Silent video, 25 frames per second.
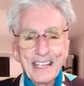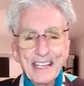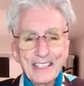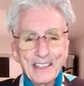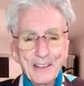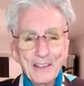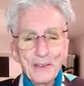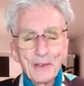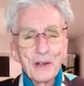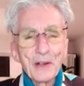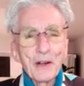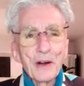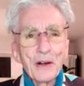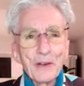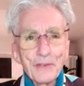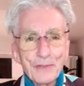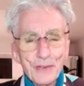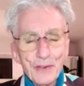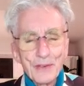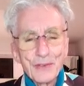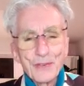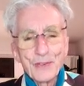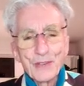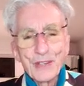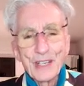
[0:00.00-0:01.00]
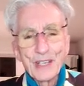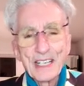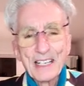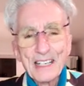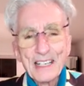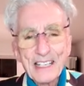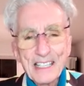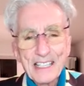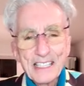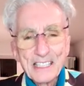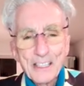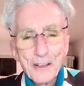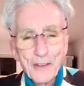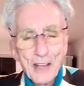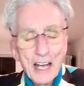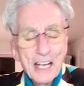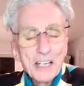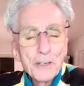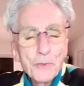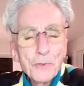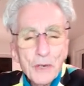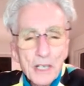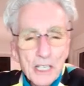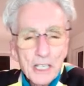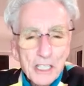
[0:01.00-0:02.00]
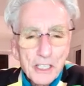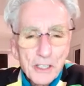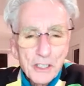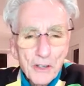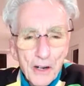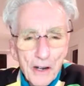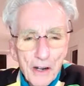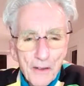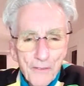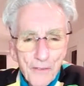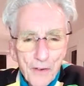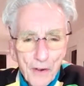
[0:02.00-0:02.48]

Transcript: They do it all for free. So that's where to start.